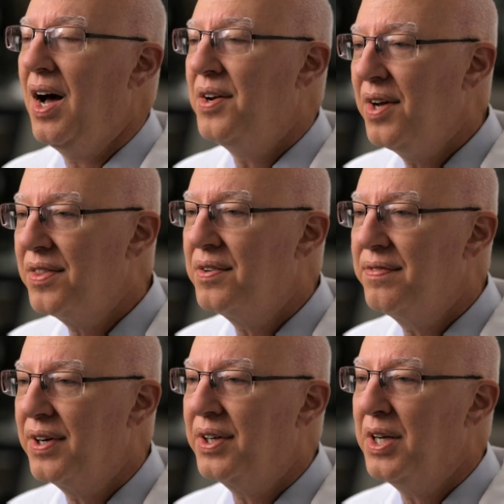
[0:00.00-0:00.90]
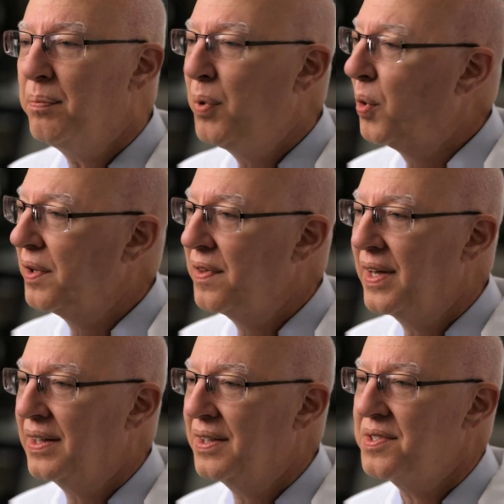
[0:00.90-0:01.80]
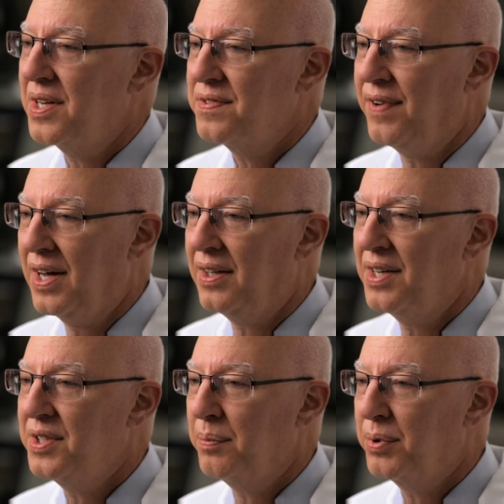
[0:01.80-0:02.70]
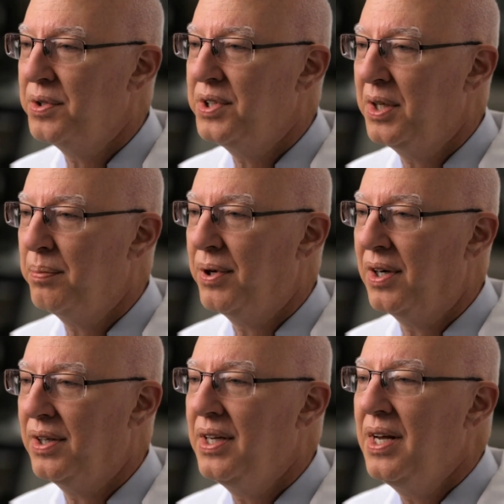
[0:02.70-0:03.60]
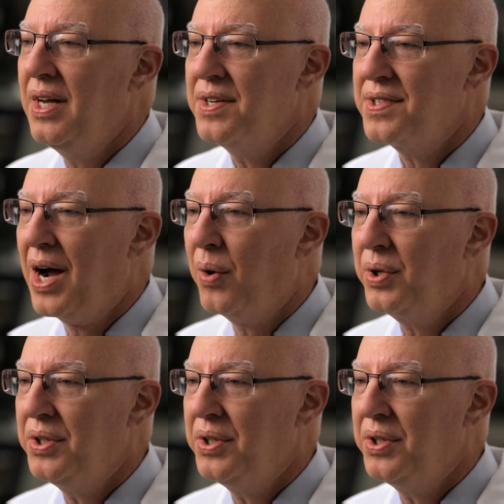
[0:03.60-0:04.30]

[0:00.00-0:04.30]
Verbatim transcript: another very important thing that sets vitalizing protein apart is our